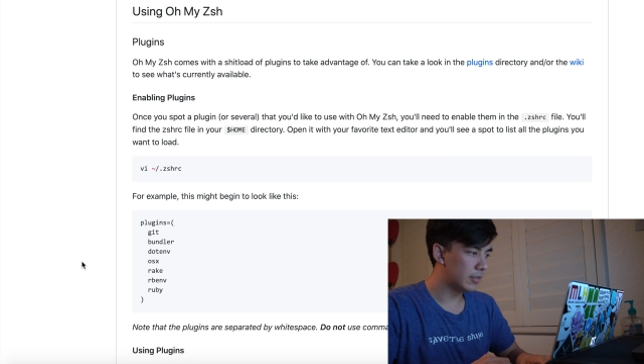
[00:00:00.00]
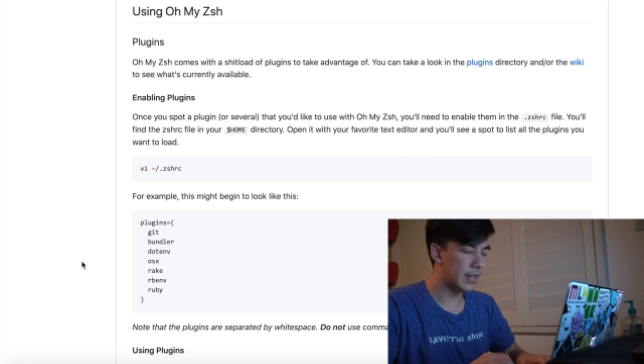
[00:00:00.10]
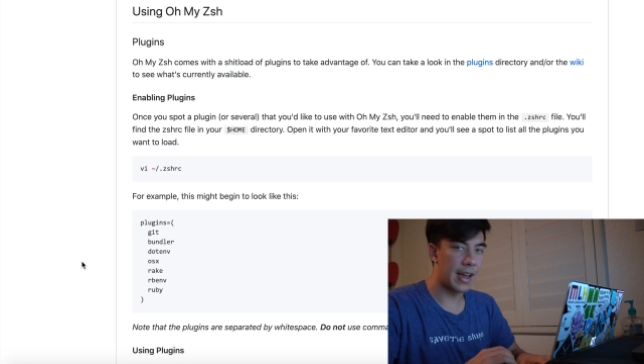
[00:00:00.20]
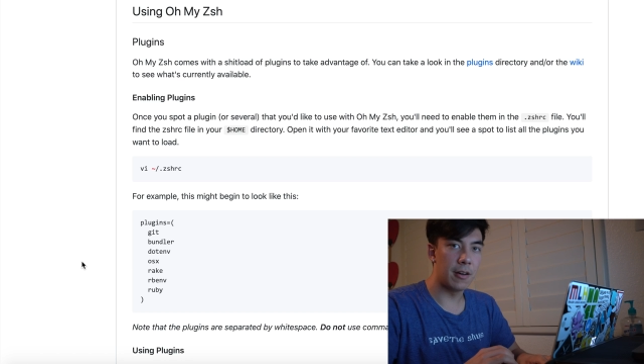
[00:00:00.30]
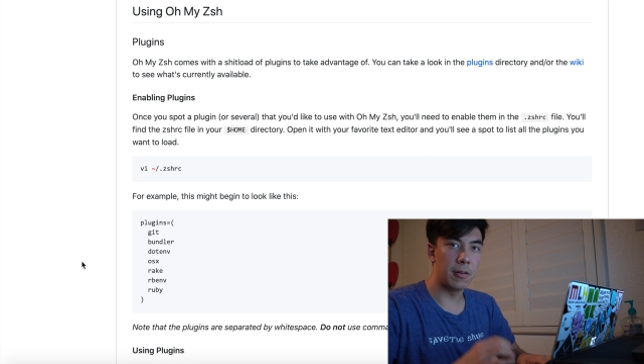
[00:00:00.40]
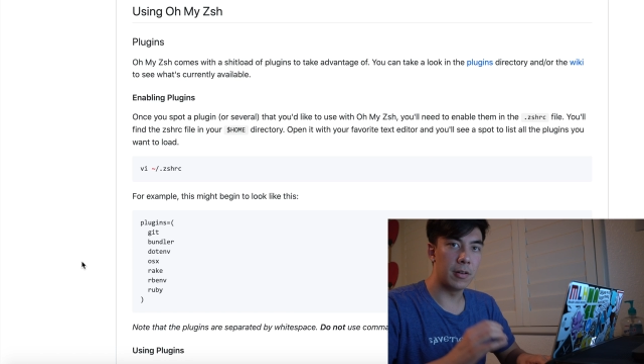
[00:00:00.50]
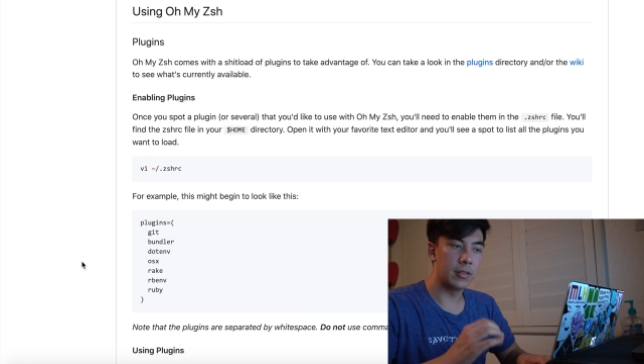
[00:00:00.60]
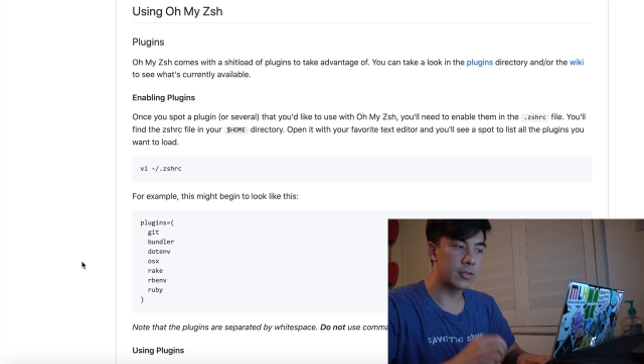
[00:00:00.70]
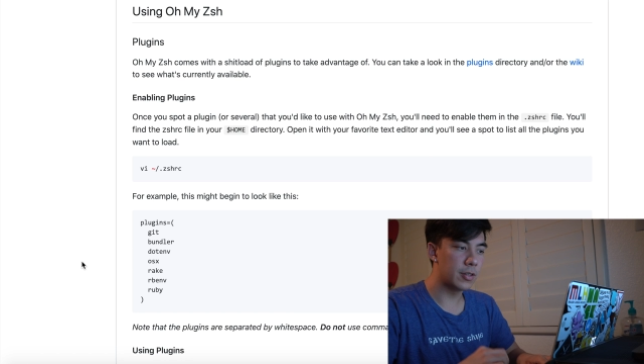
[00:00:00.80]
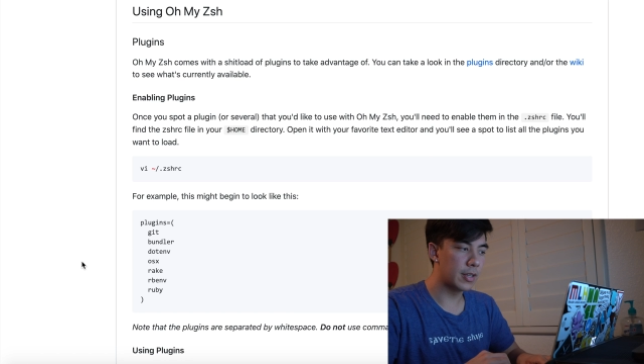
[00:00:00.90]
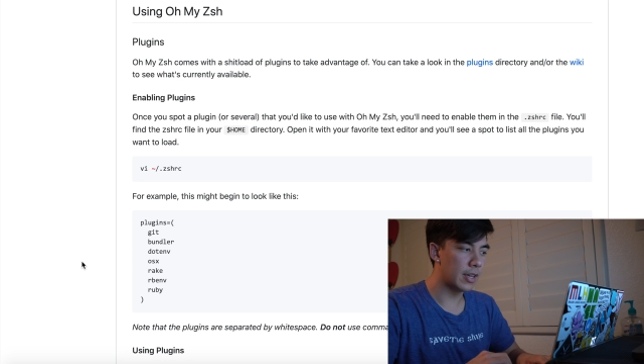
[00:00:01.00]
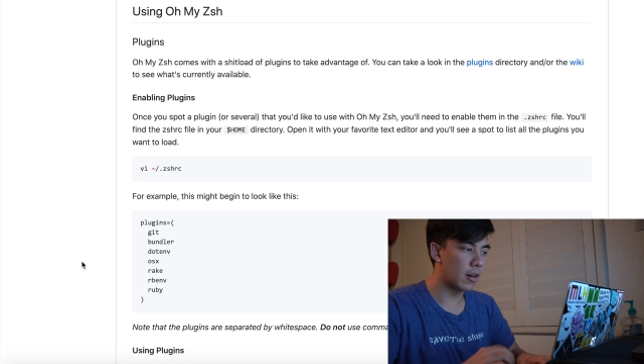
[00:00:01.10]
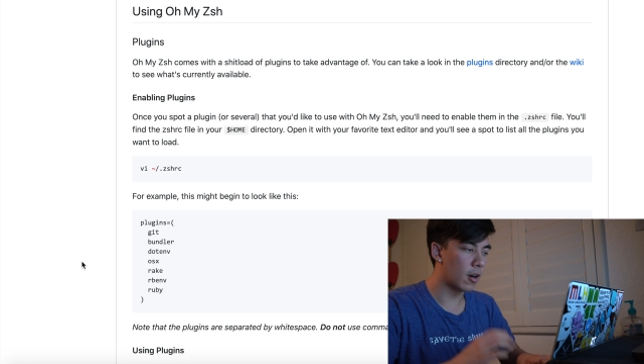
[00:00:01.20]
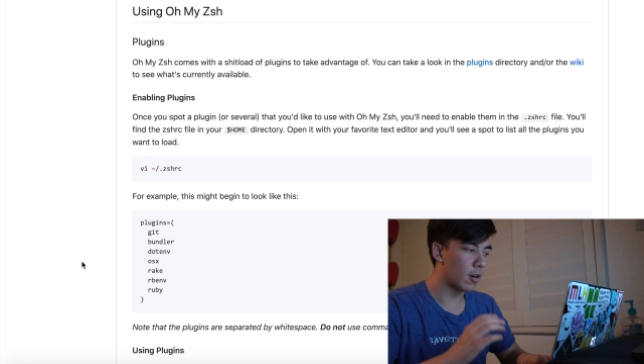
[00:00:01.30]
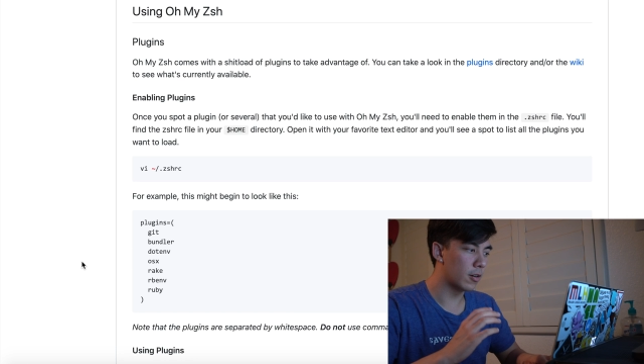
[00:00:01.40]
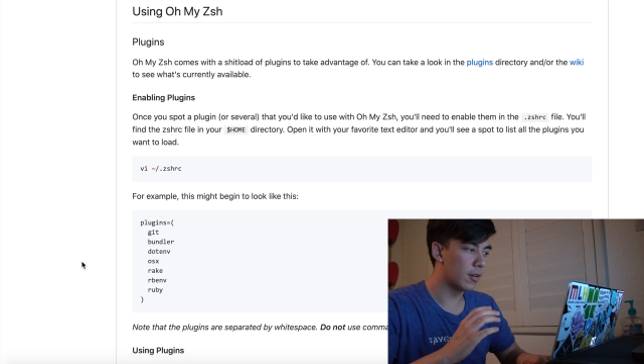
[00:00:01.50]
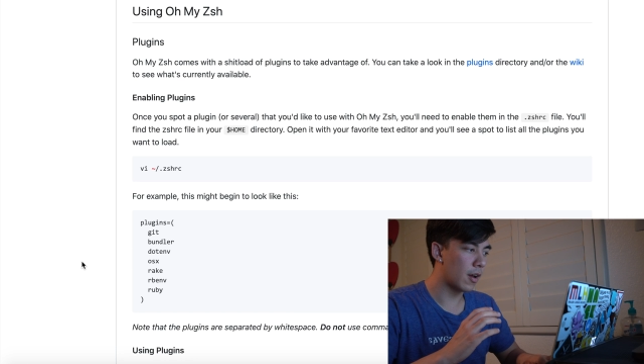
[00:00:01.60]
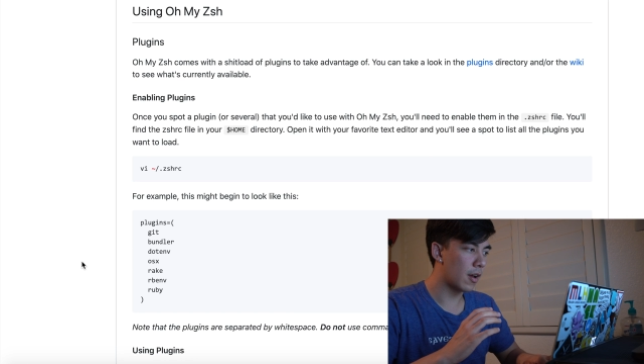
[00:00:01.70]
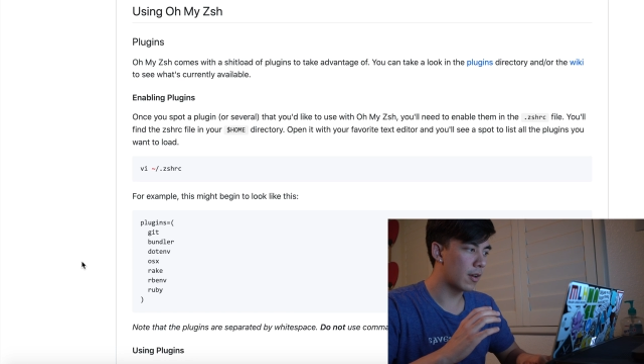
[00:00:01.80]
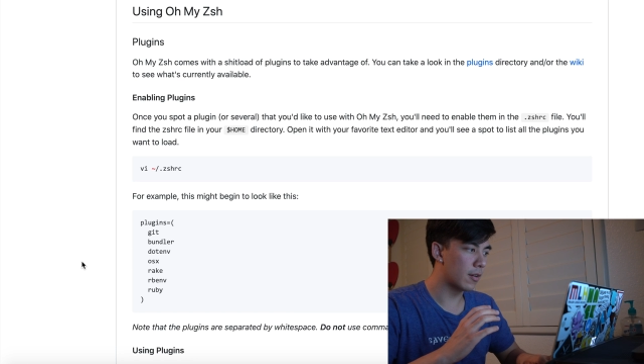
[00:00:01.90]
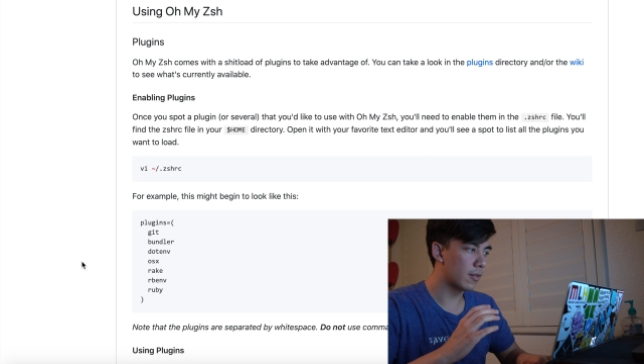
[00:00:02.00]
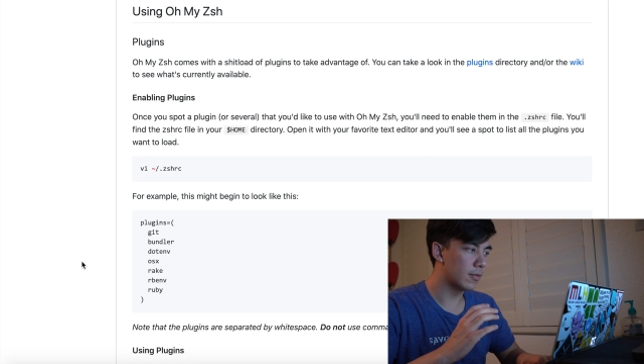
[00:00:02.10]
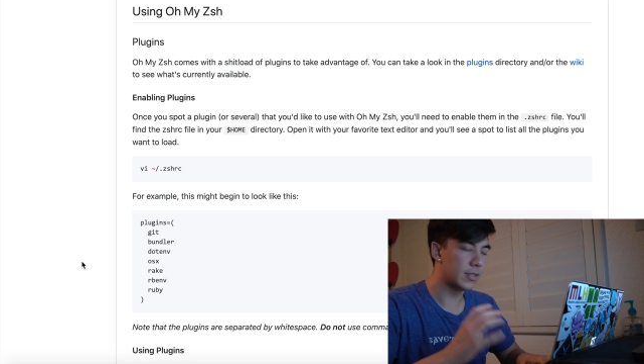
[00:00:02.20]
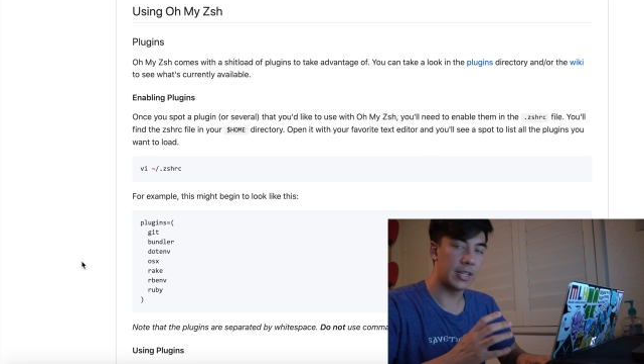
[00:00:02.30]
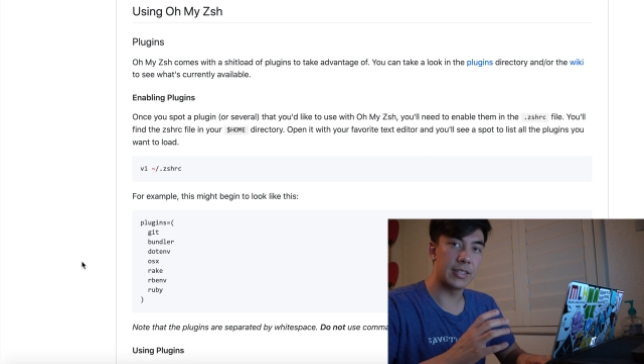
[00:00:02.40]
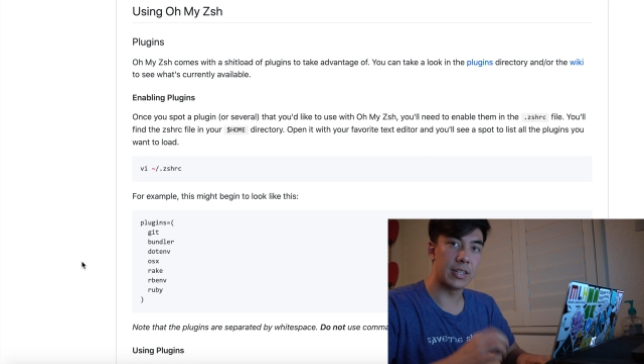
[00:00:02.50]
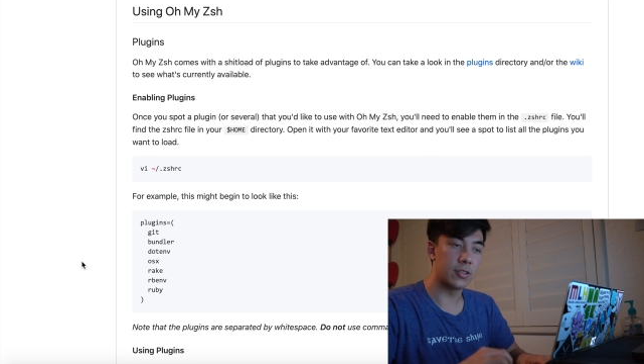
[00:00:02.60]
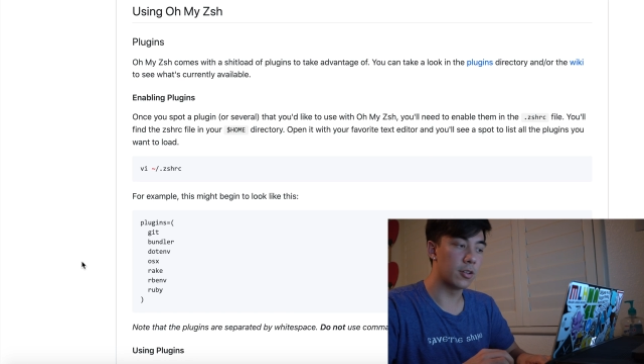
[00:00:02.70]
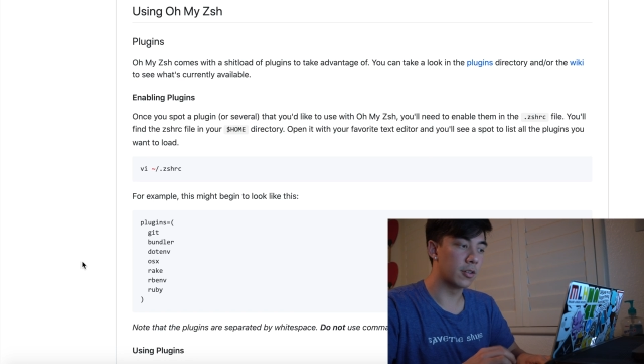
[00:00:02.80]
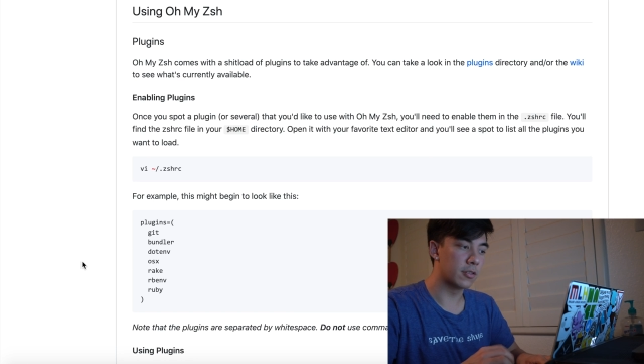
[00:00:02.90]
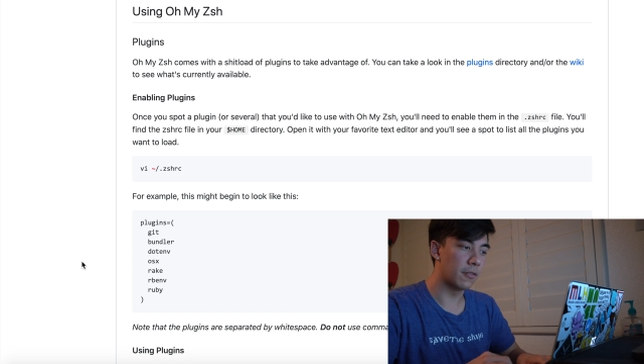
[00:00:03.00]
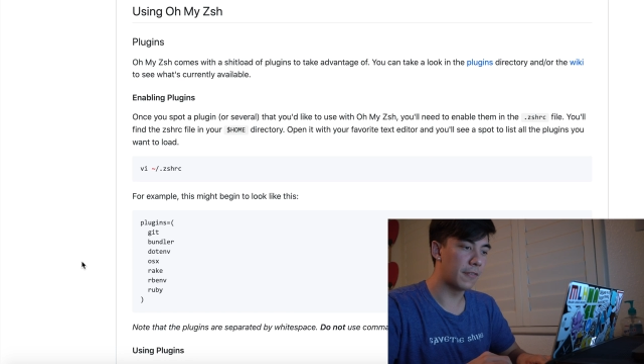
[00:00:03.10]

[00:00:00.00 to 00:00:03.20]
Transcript: Now, to get our ZSH to look so